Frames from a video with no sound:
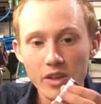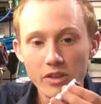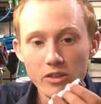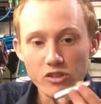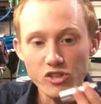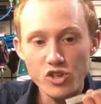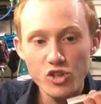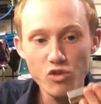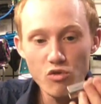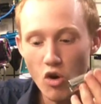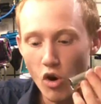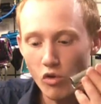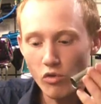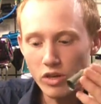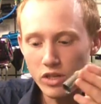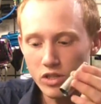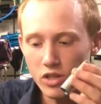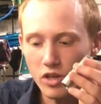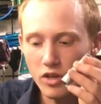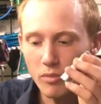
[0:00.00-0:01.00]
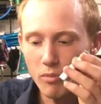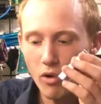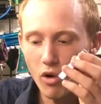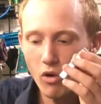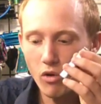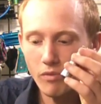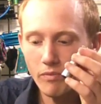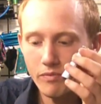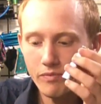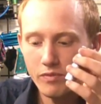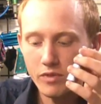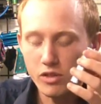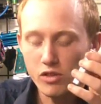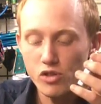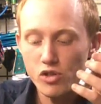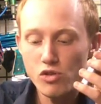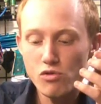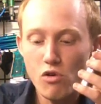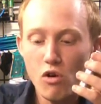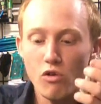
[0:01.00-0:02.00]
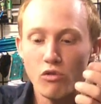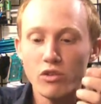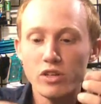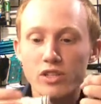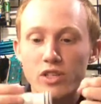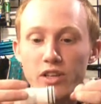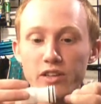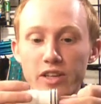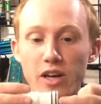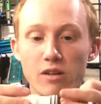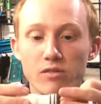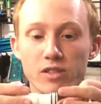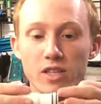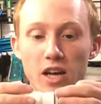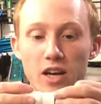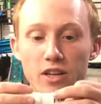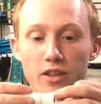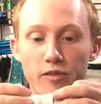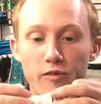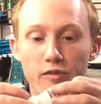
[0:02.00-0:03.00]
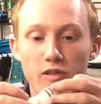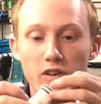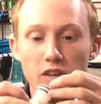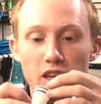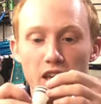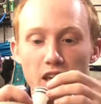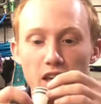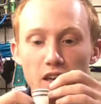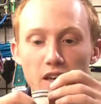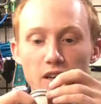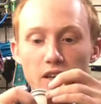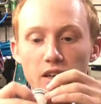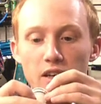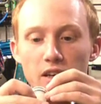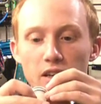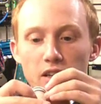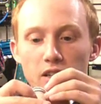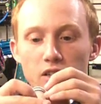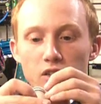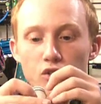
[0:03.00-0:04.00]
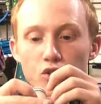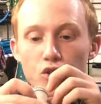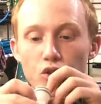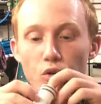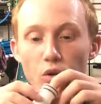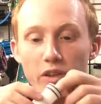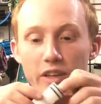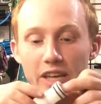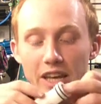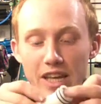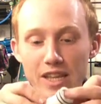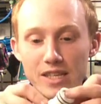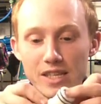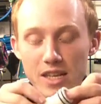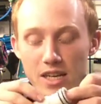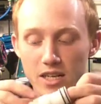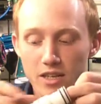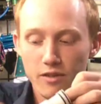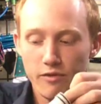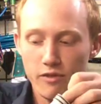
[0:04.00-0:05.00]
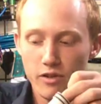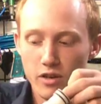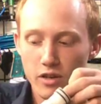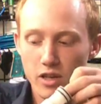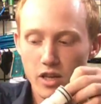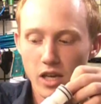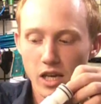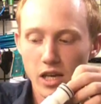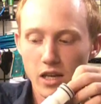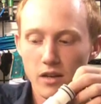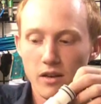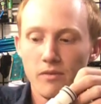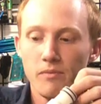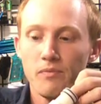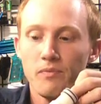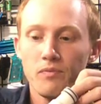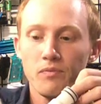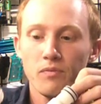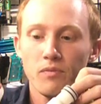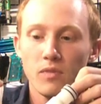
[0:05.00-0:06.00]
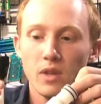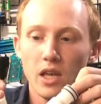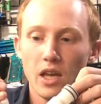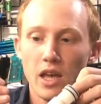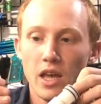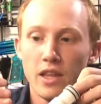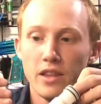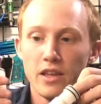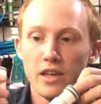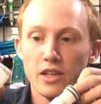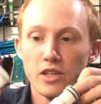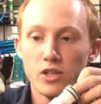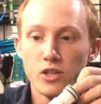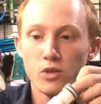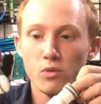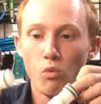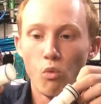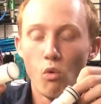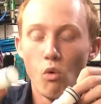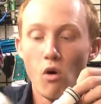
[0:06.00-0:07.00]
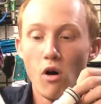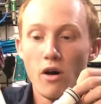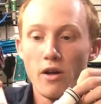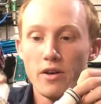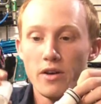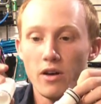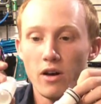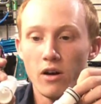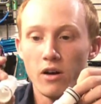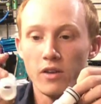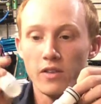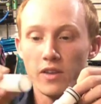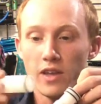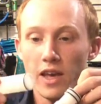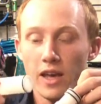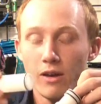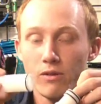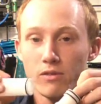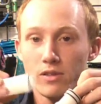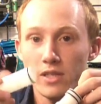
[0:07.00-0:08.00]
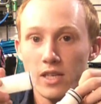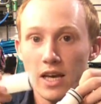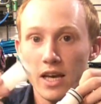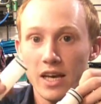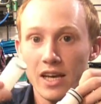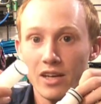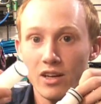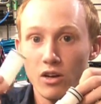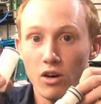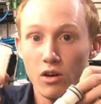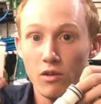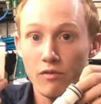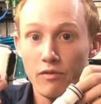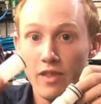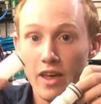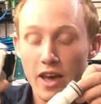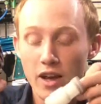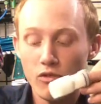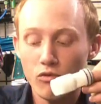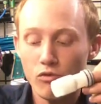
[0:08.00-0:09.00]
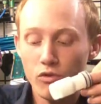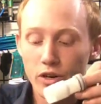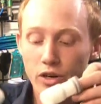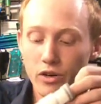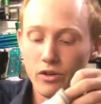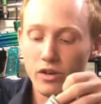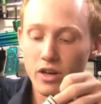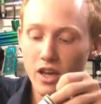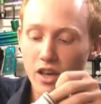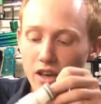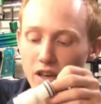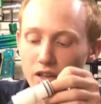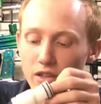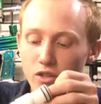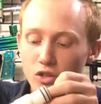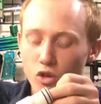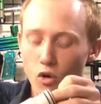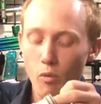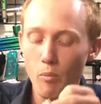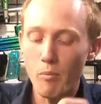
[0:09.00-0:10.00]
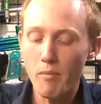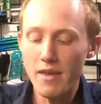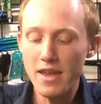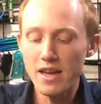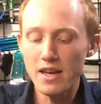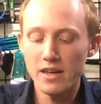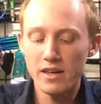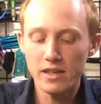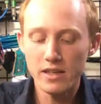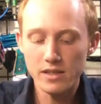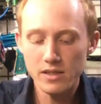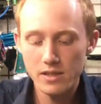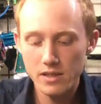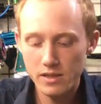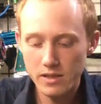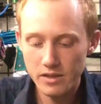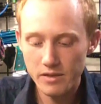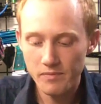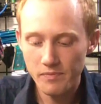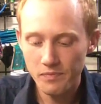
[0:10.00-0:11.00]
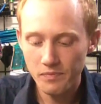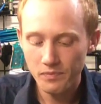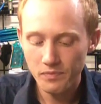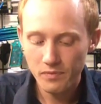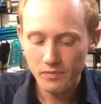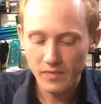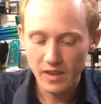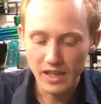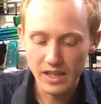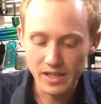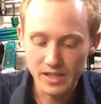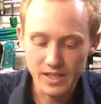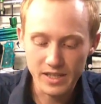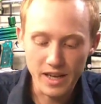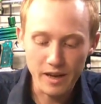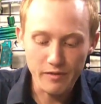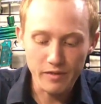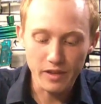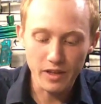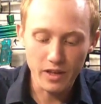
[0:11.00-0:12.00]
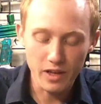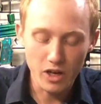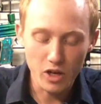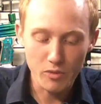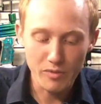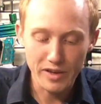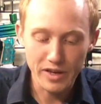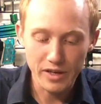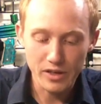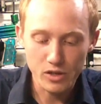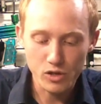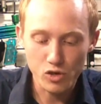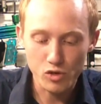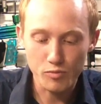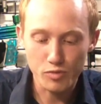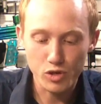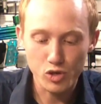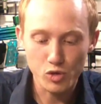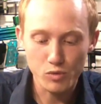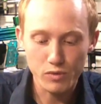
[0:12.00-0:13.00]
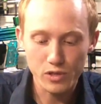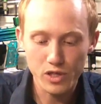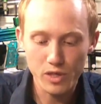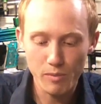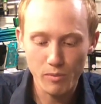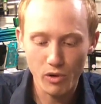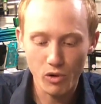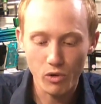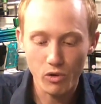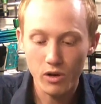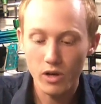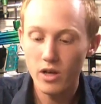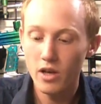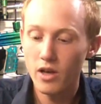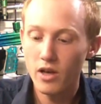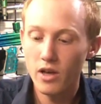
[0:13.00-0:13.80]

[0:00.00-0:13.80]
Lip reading: There's 2 O-rings on the bolt, there's 2 O-rings on the outside of the front can, 2 on the inside of the front can, and then just 1 on the outside of that rear can. So maintenance is definitely going to be super, super simple.